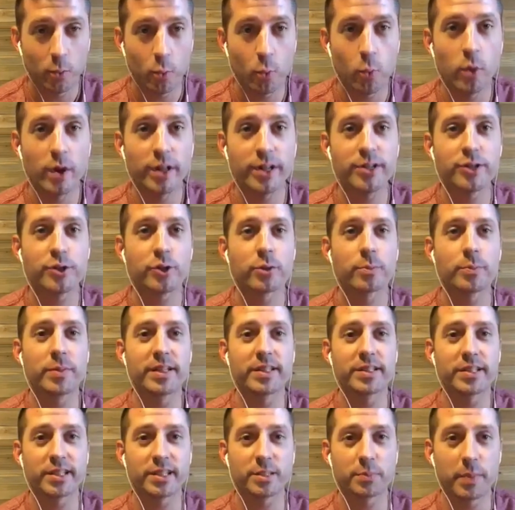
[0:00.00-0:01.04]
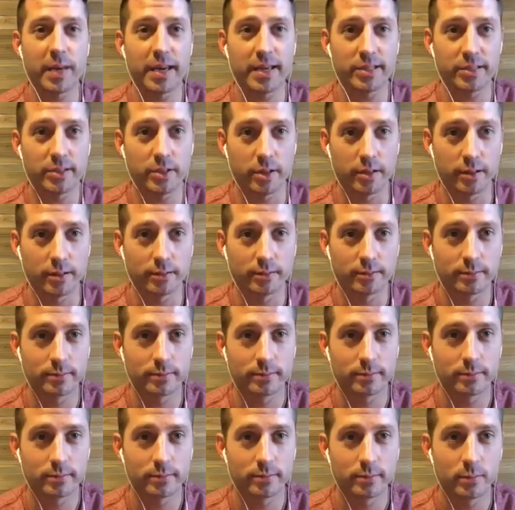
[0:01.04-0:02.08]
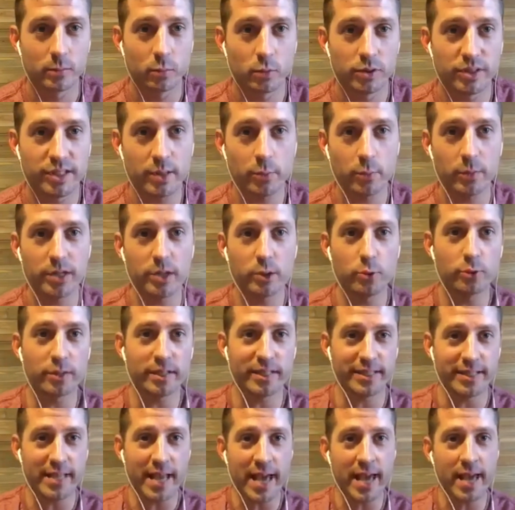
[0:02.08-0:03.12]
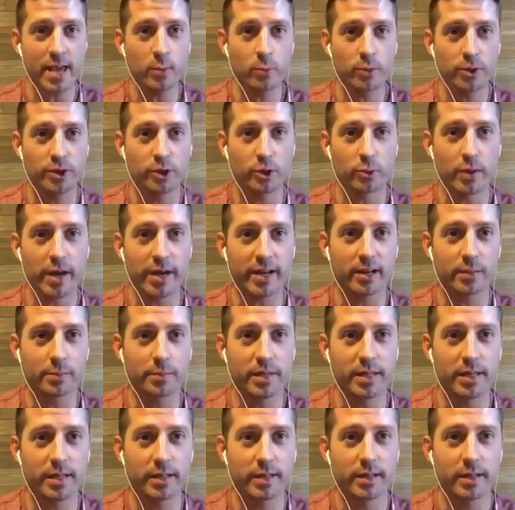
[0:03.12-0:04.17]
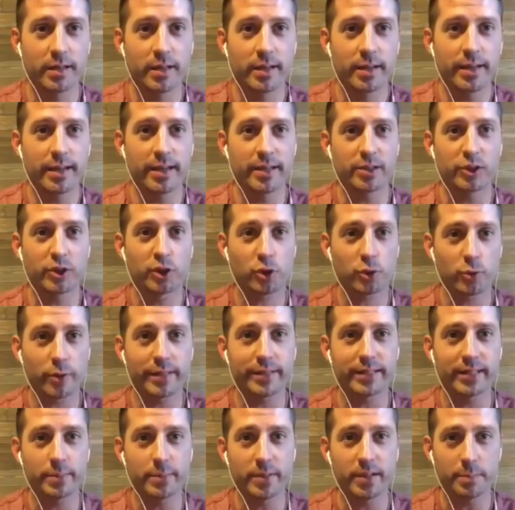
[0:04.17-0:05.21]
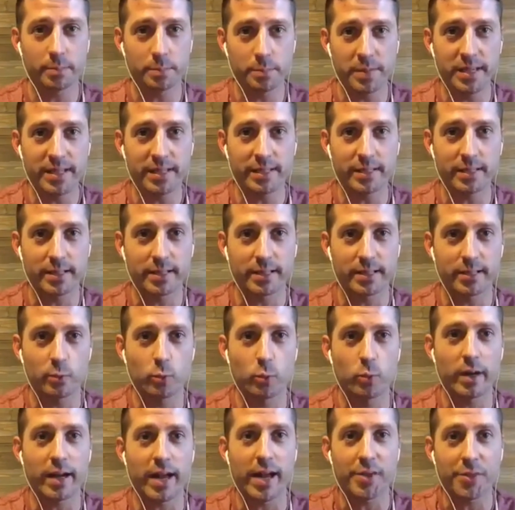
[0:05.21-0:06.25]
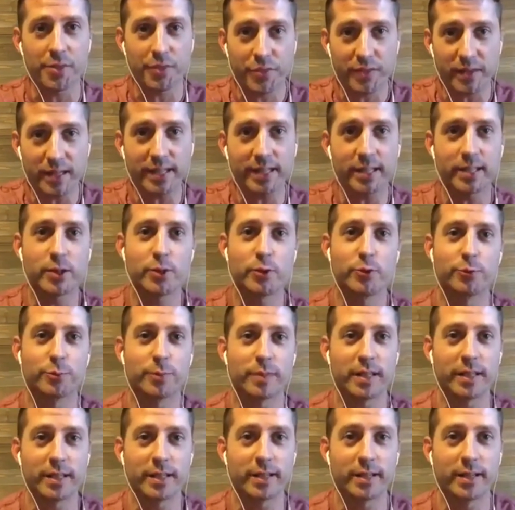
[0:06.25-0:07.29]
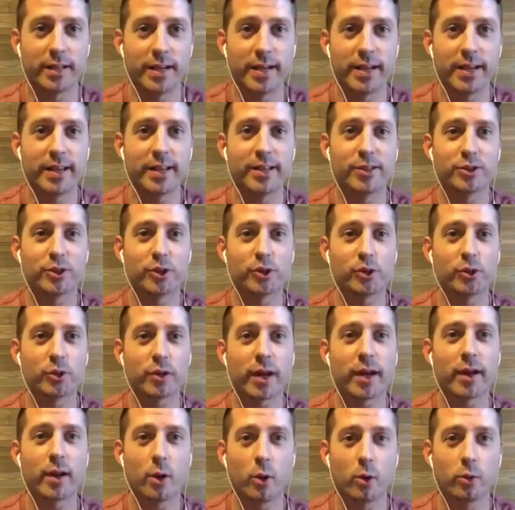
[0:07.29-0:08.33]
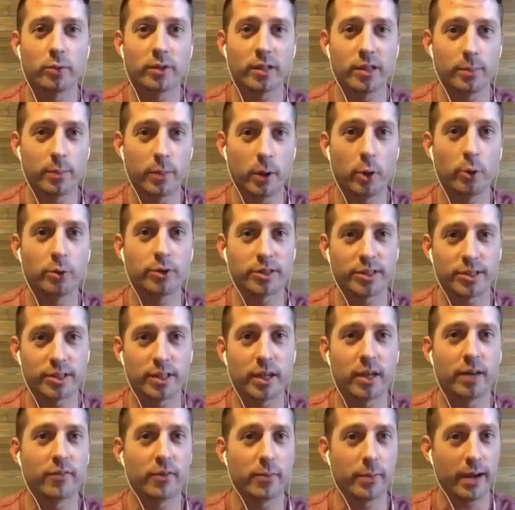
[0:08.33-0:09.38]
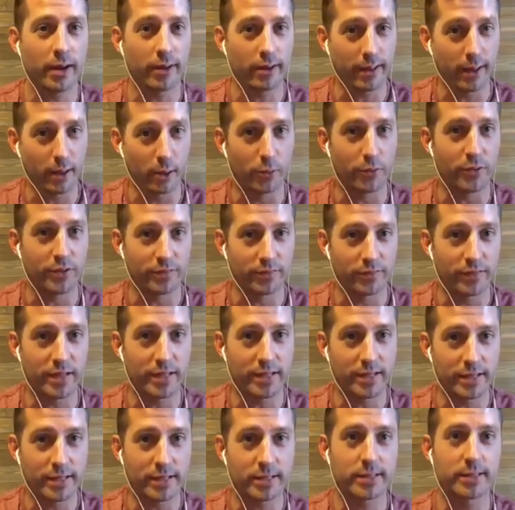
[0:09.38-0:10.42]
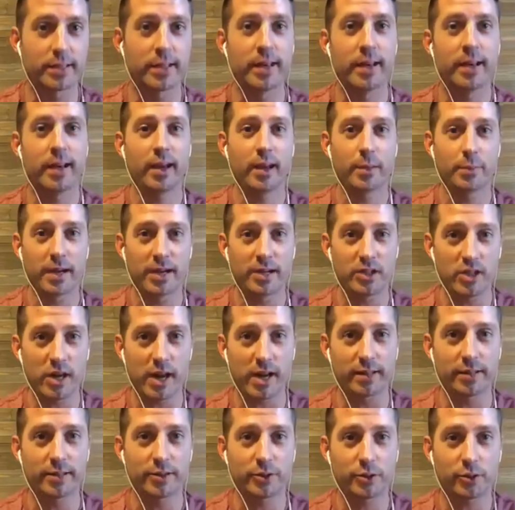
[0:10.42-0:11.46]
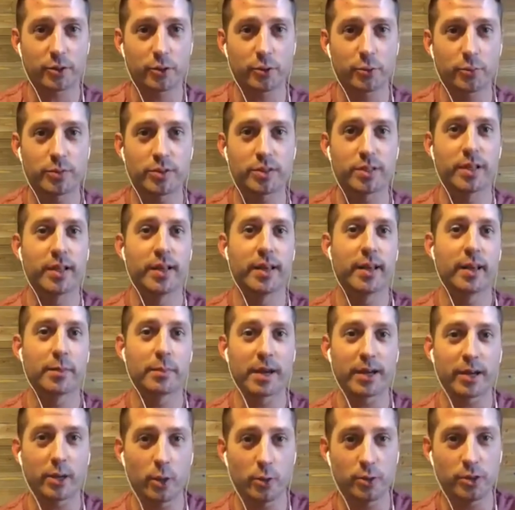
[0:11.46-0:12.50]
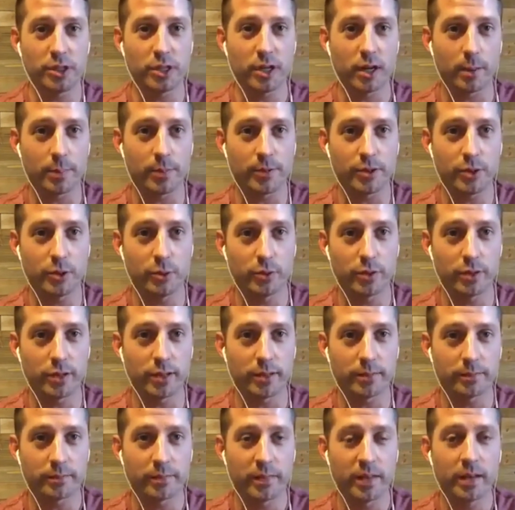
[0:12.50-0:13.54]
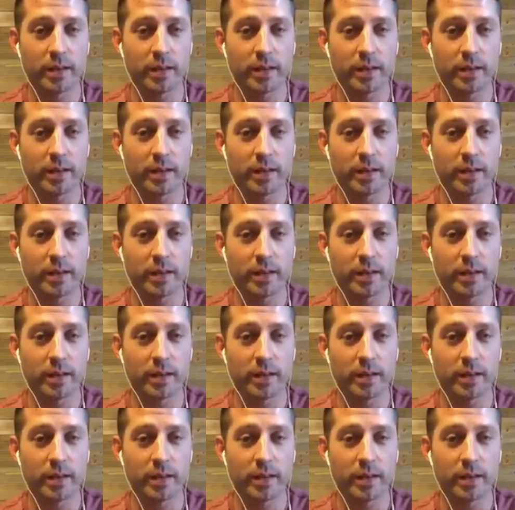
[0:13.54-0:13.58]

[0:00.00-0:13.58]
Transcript: What is your business based on? See, when you say, would you recommend it strictly be business, what I think you mean is, should I only post stuff about health and fitness in my challenge groups and my coaching opportunity?